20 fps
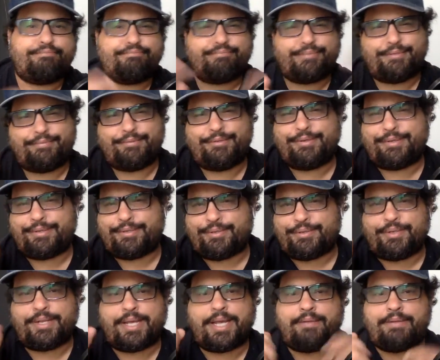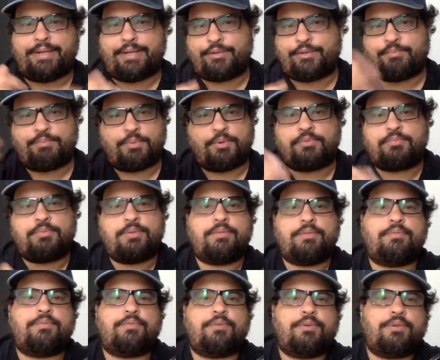if you could have like a
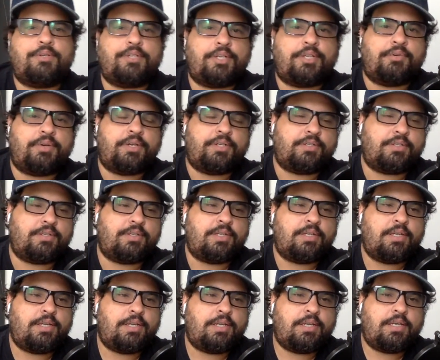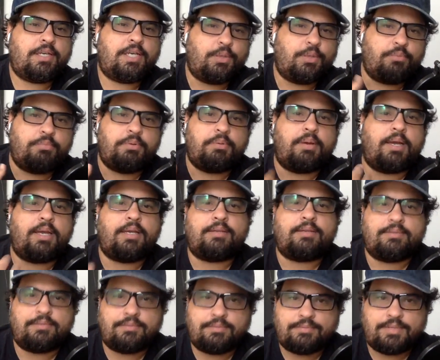spokesman for a generation, he would be mine.
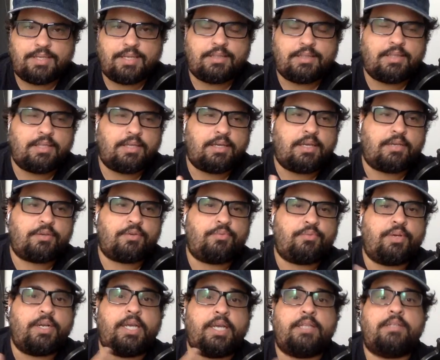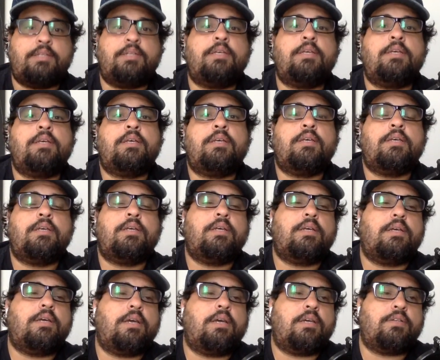I think I could relate
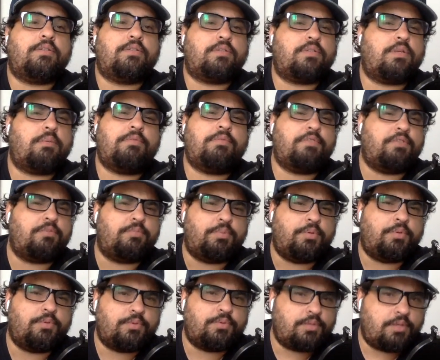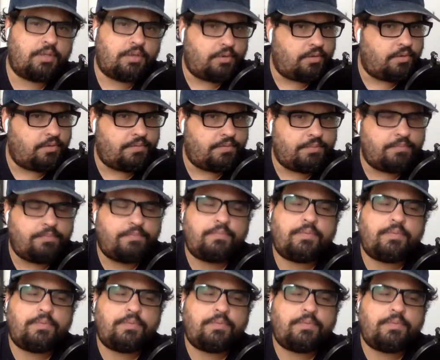to some of his views, not all of them.